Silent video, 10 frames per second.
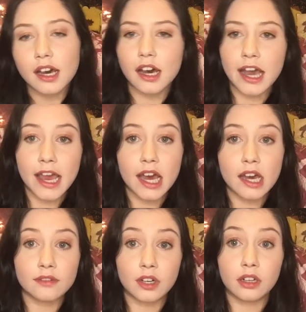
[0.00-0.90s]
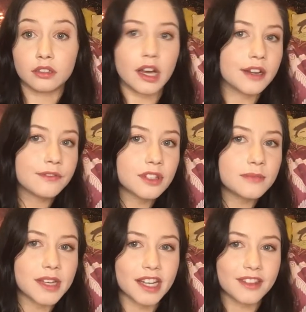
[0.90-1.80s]
I have a lot of
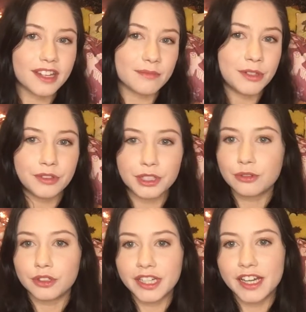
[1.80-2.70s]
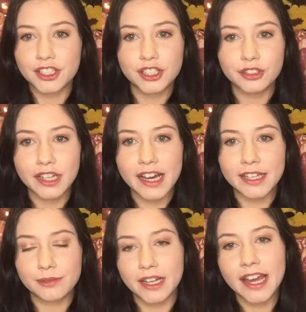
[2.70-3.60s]
them and I thought it'd be really cool to kind of show you
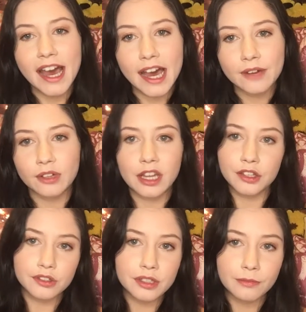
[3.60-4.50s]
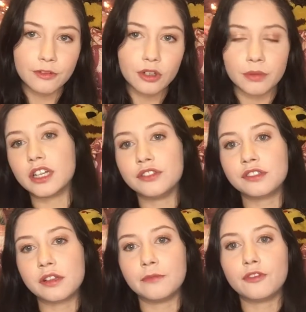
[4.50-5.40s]
guys what I have, what I use them for, what I
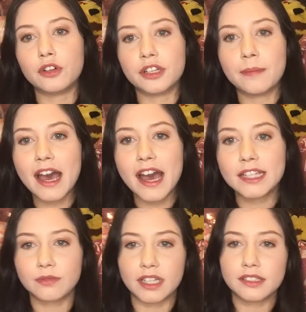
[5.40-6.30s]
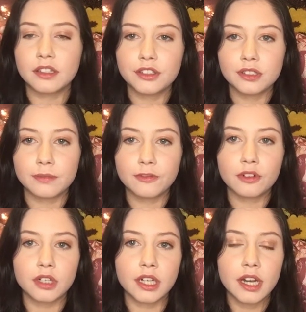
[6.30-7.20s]
used them for in the past, what I still use them
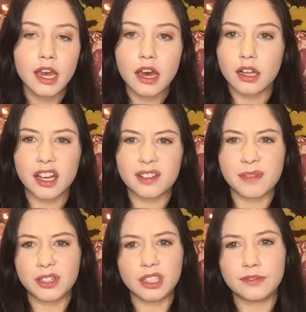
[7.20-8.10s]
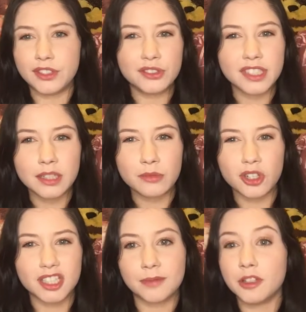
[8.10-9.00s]
for. A lot of them I don't even use
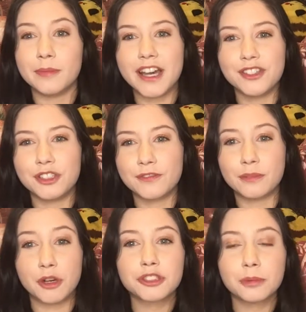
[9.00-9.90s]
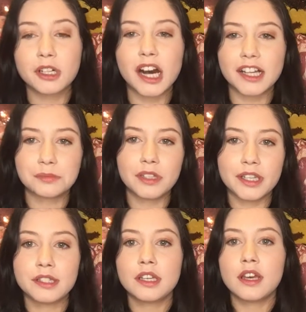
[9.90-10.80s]
anymore. Some of them I use for multiple
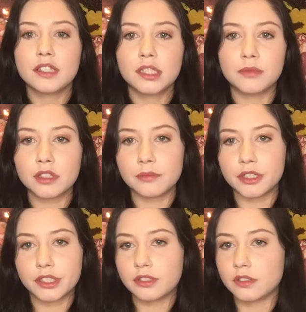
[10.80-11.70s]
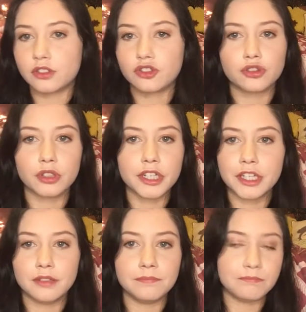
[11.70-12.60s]
cosplays. Some of them are just
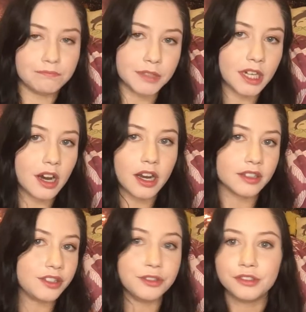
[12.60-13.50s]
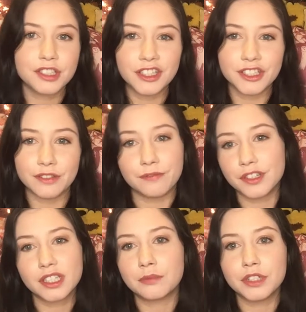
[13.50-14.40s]
destroyed beyond usage and for
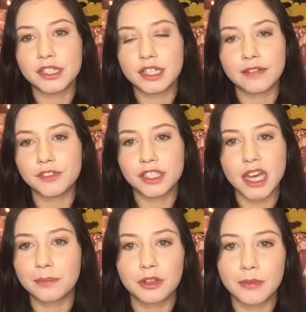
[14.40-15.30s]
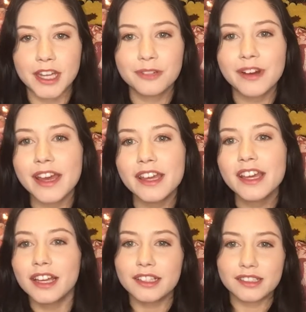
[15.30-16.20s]
some reason I've just kept them anyway.
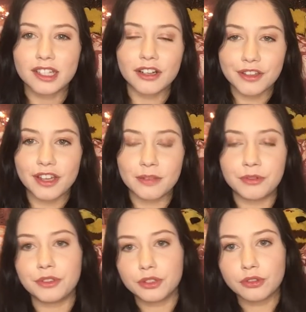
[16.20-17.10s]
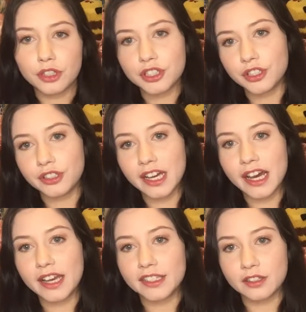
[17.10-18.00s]
So I thought it'd be really cool to show you
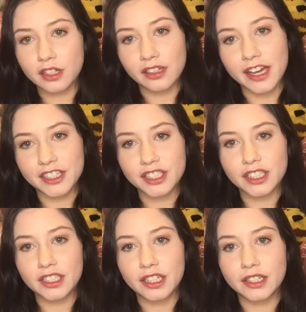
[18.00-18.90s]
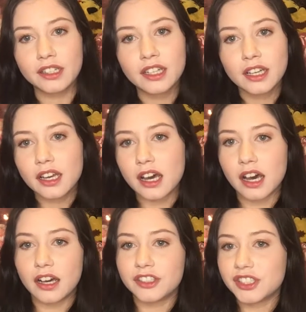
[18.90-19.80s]
guys the collection and
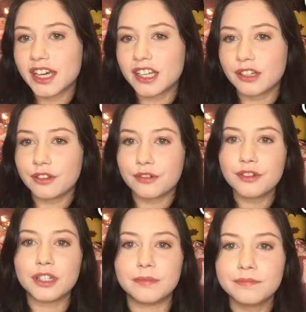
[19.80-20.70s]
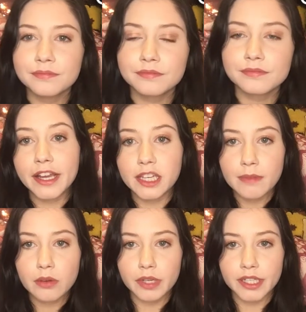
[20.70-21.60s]
uh, just kind of go through them. I keep
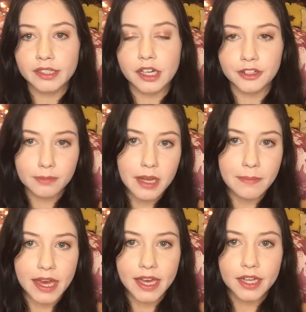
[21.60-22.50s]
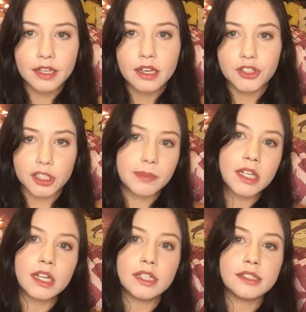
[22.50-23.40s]
my wigs under my bed just
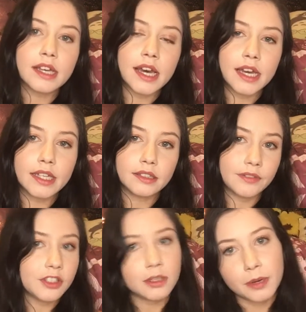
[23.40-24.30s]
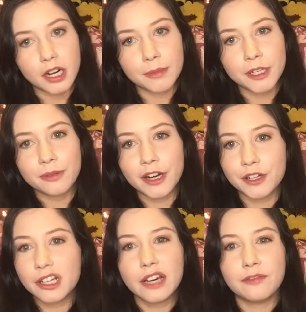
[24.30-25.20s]
because I live in an apartment where I
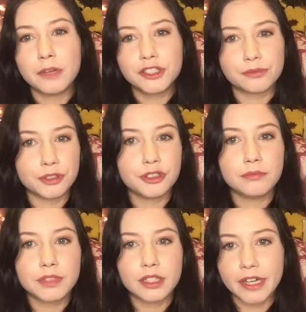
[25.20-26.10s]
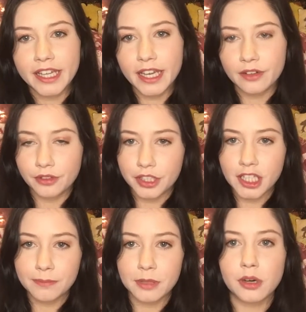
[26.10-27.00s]
don't have much room so I can't really
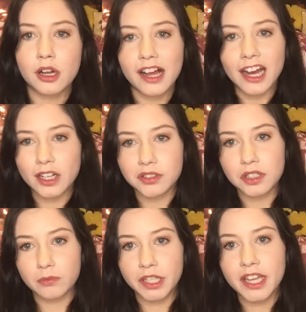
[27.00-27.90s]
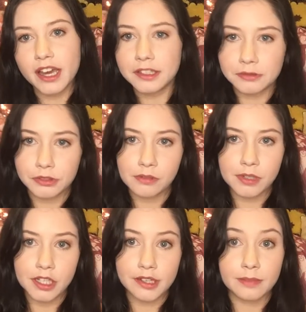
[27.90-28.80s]
keep them all out on wig heads which would
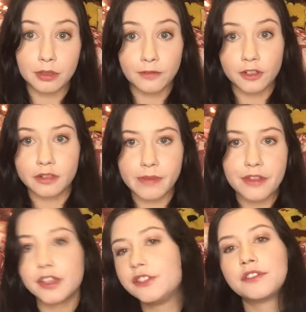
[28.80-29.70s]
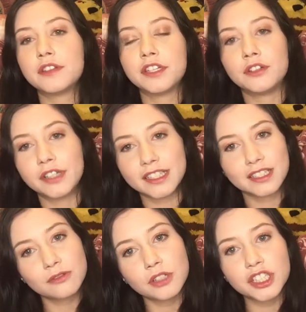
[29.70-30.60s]
be the preferred method so that they don't get
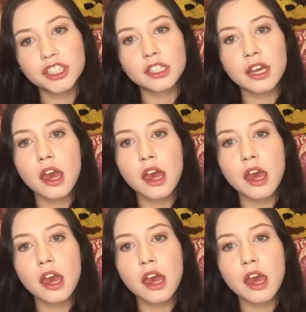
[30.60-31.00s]
squished.